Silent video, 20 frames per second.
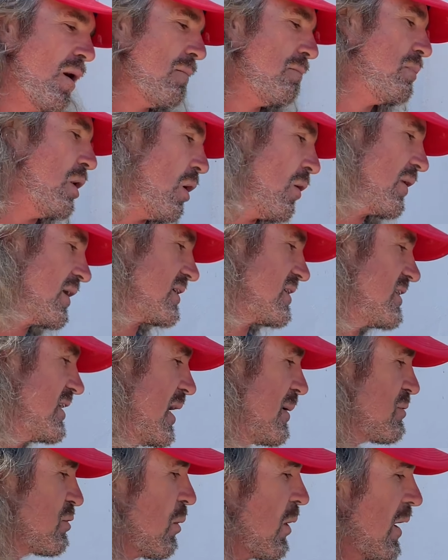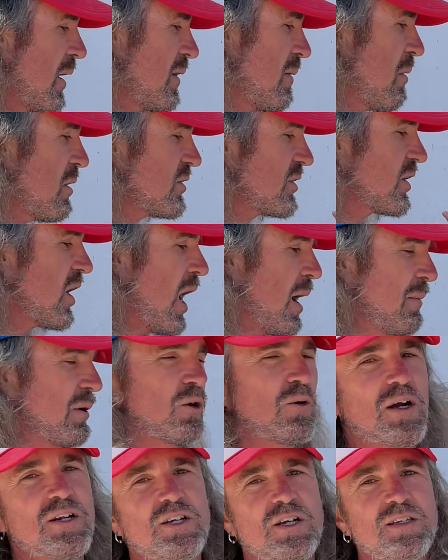bonus tips. One of the most common
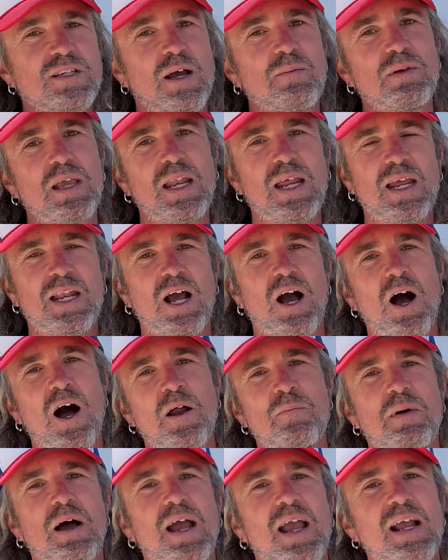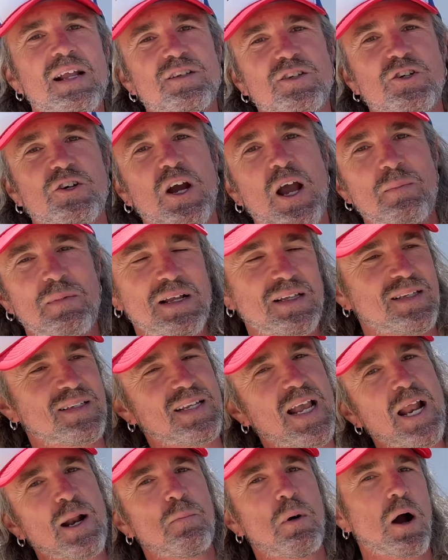questions I'm getting on my Instagram, that's
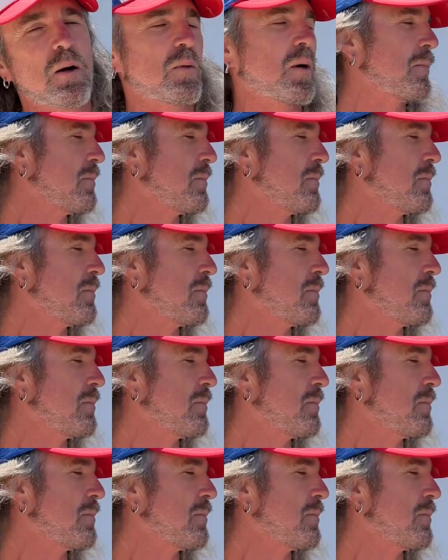Santa Barbara